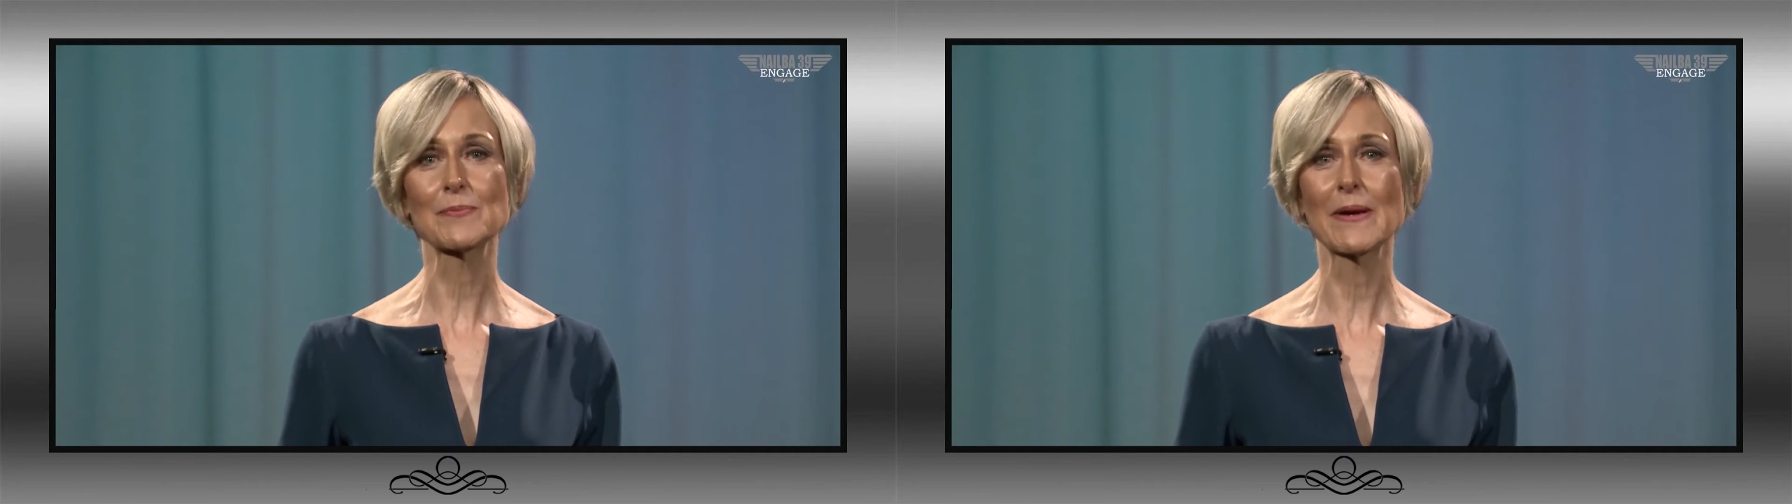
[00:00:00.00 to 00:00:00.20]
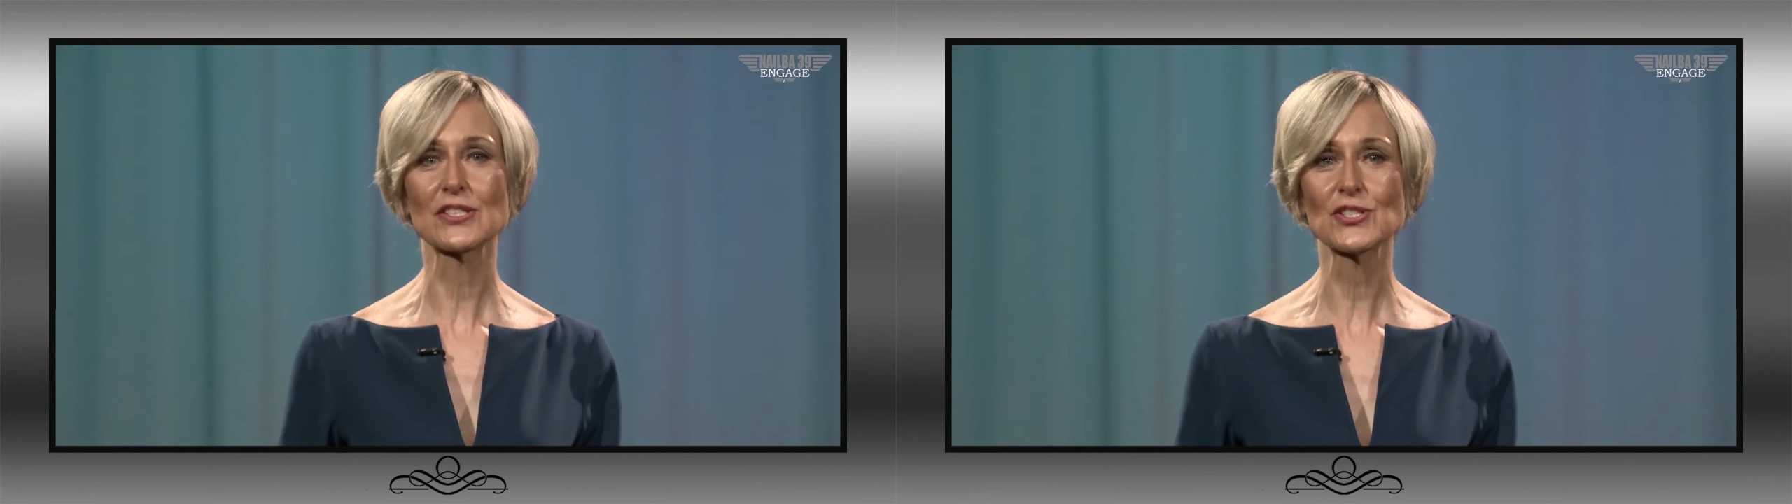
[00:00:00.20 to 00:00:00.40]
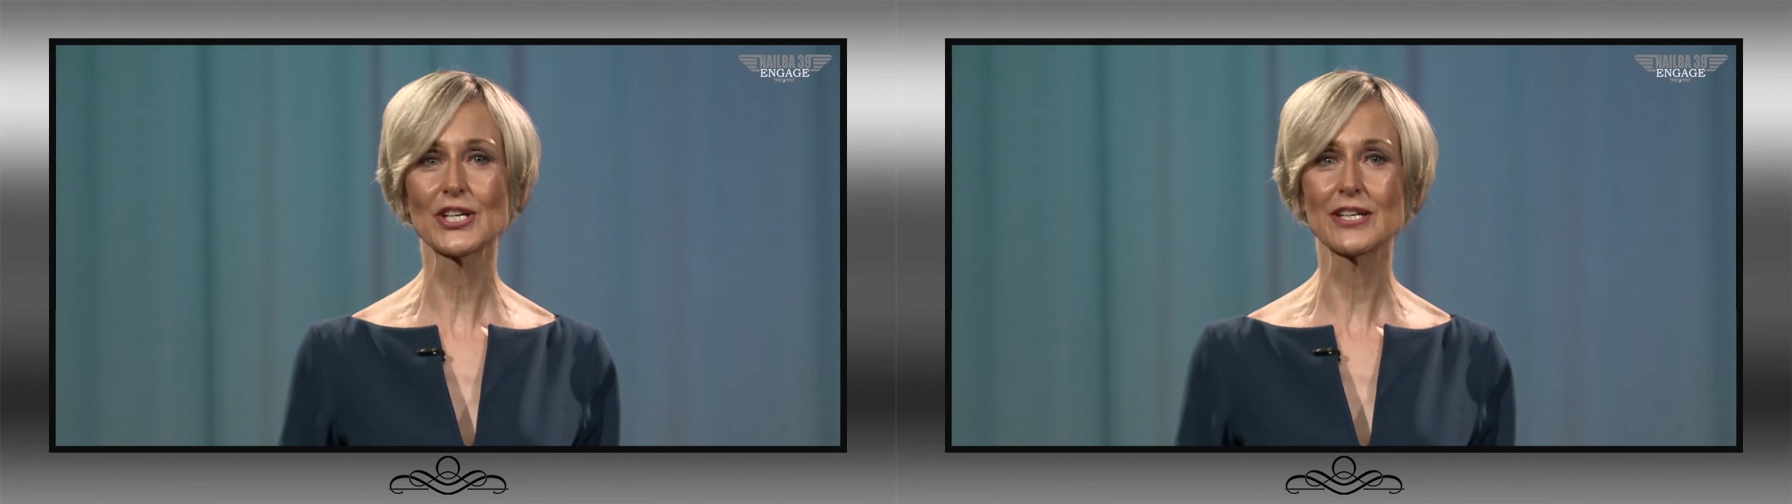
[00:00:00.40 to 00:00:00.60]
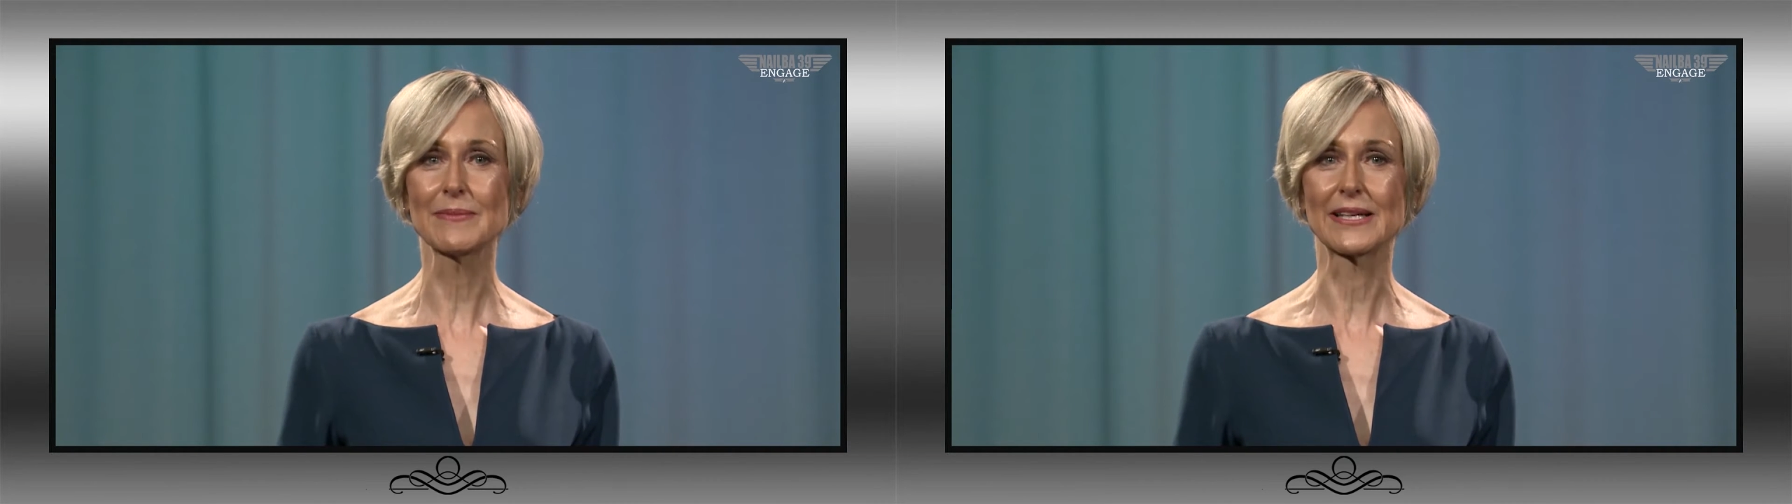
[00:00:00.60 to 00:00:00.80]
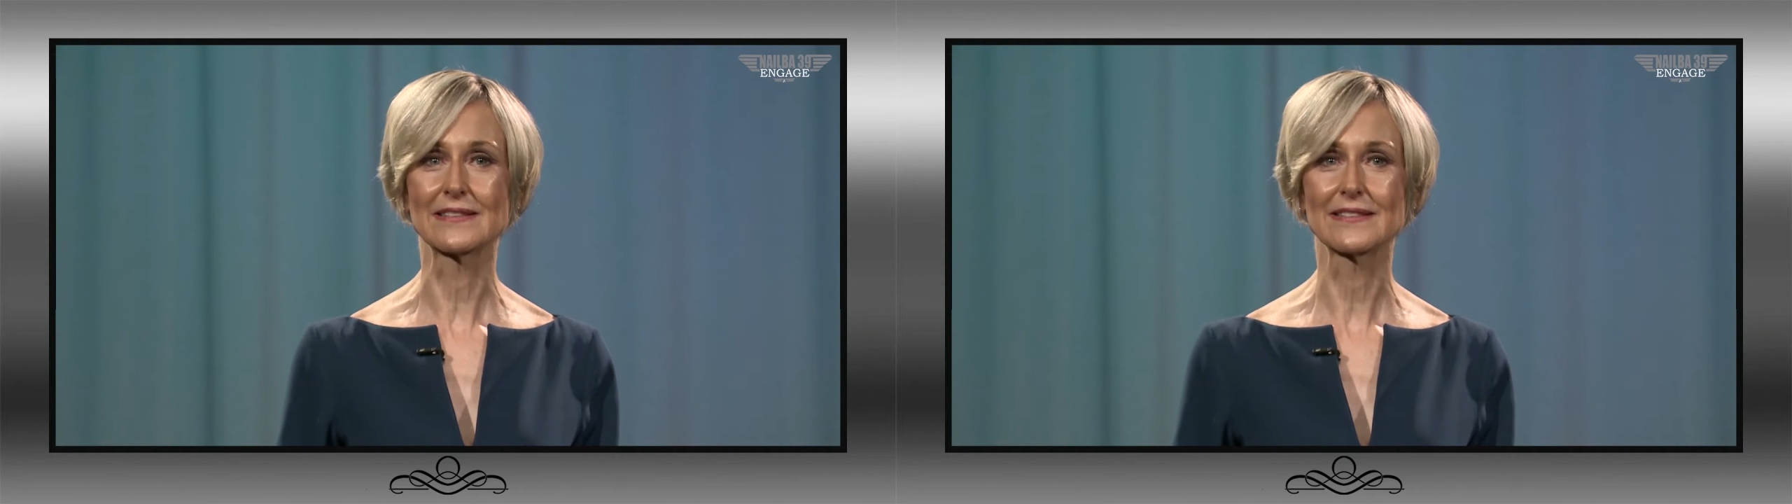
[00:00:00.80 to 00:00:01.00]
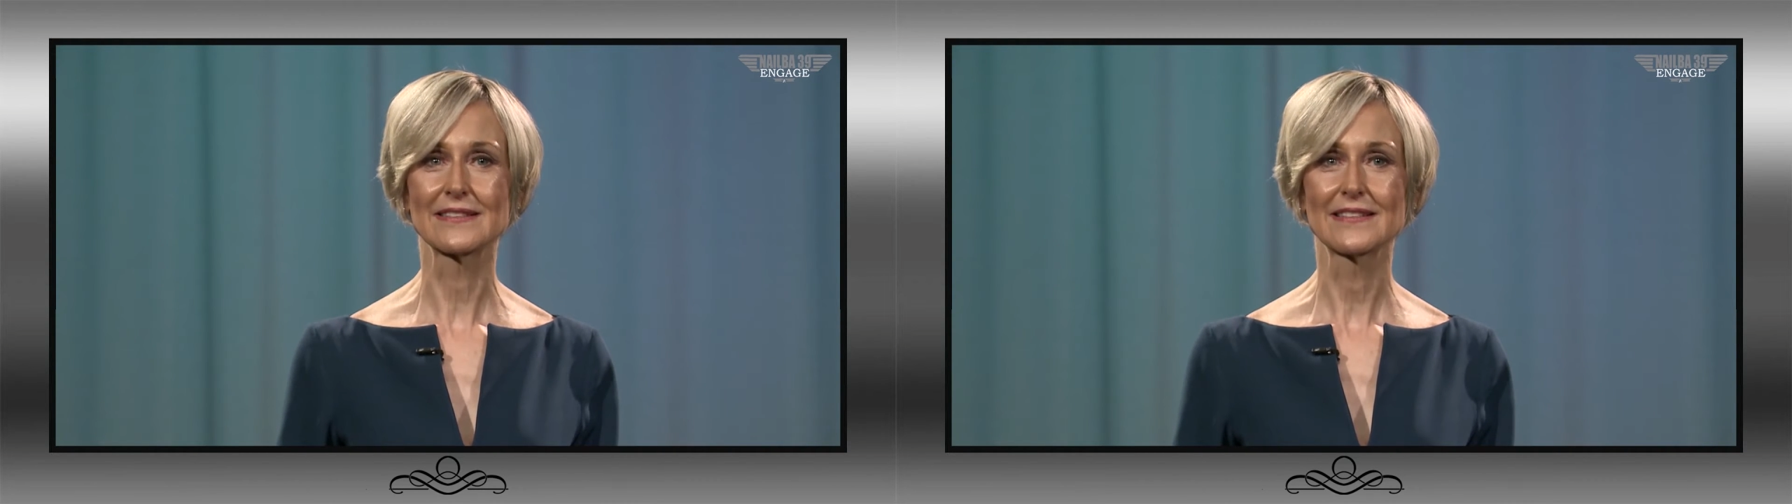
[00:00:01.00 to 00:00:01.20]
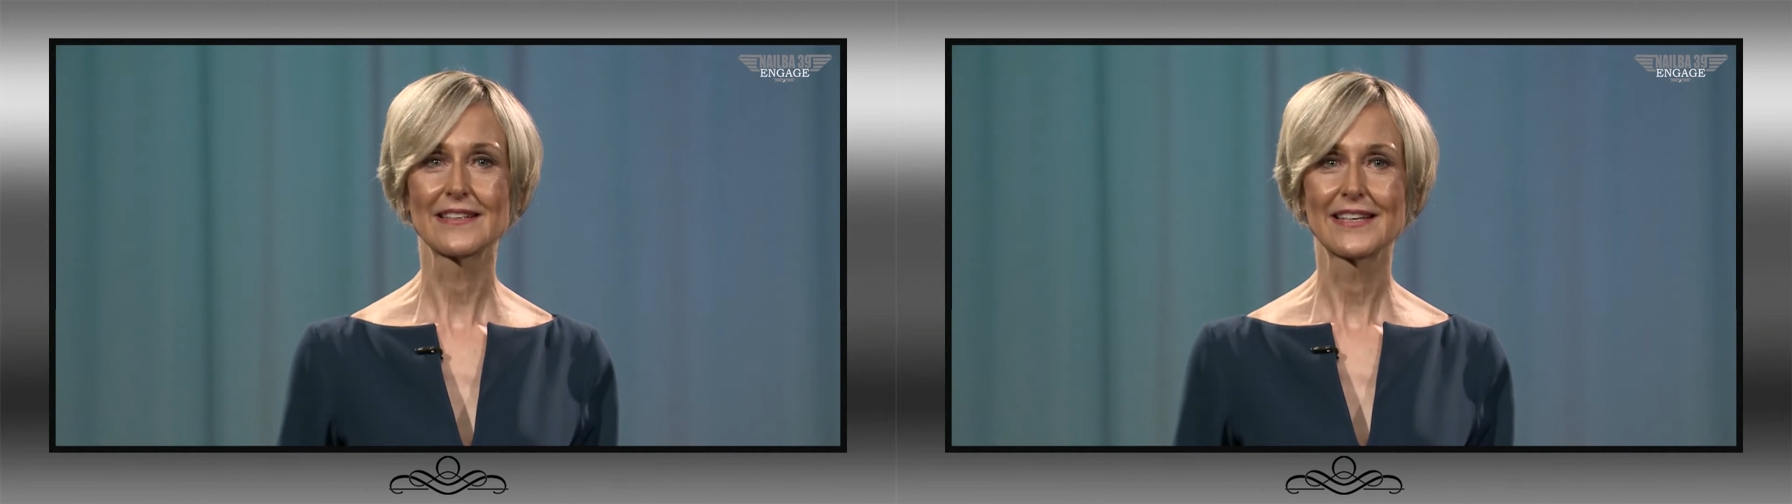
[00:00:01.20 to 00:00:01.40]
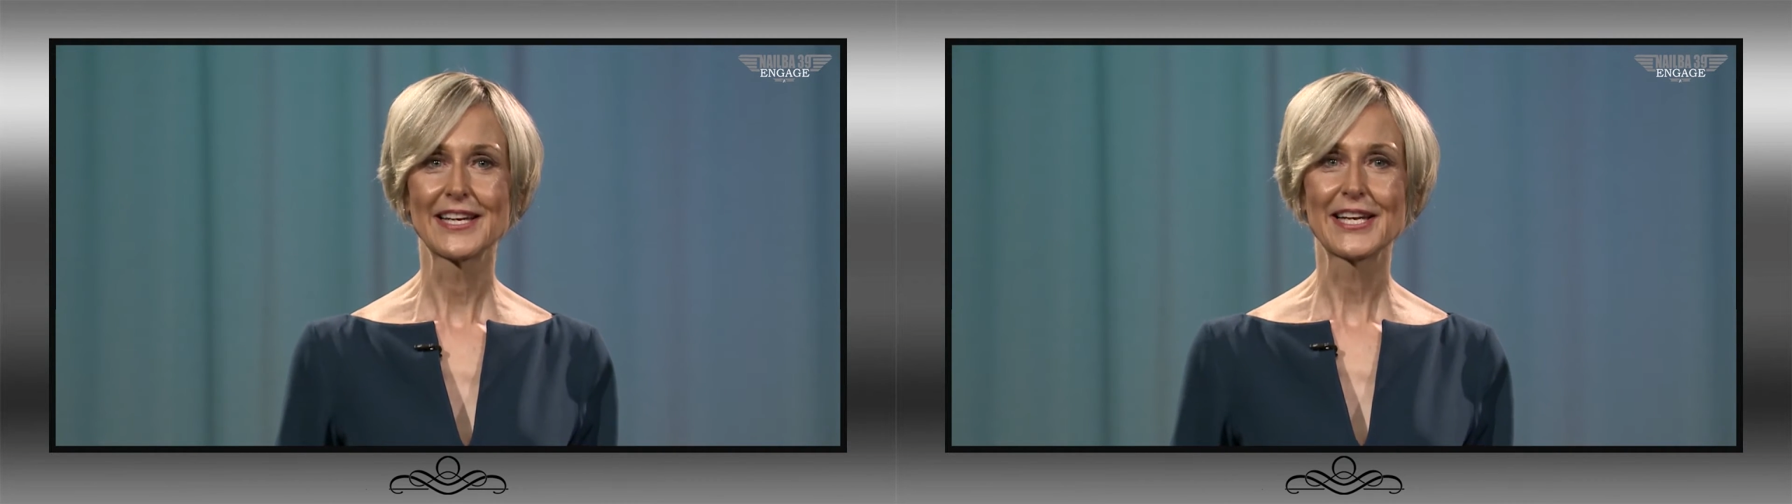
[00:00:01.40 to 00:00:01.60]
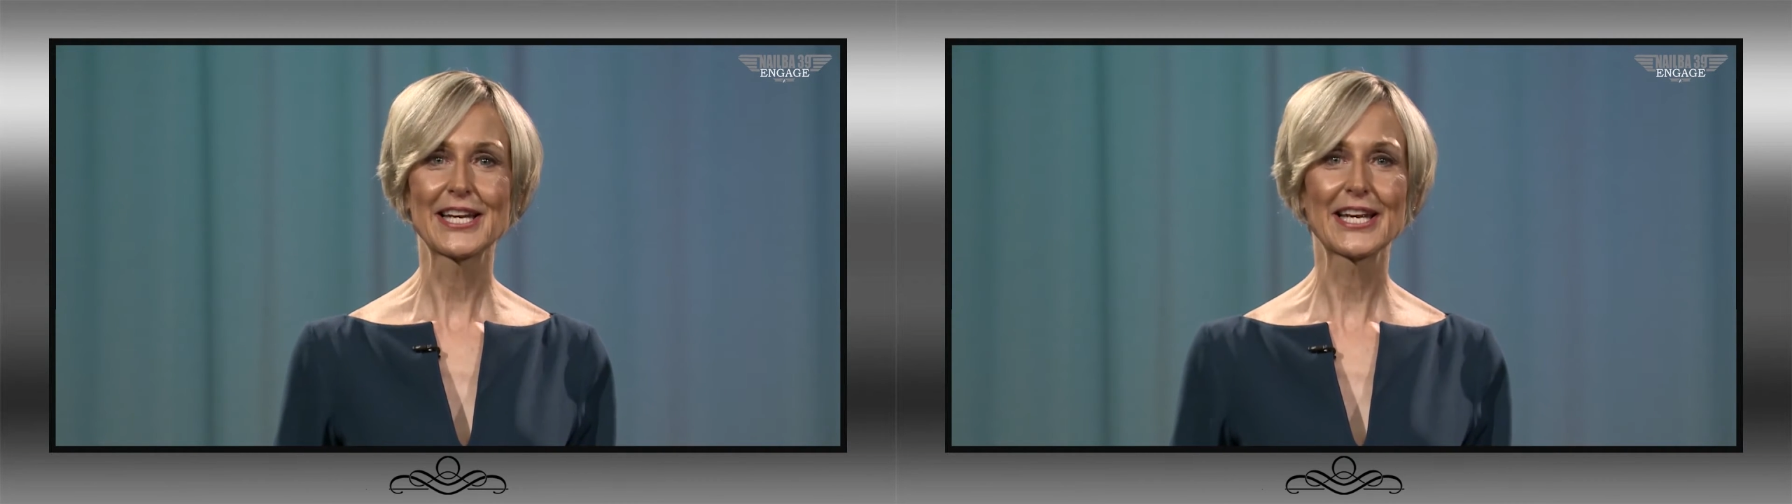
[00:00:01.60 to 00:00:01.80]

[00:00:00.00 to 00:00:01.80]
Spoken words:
past chairmen. He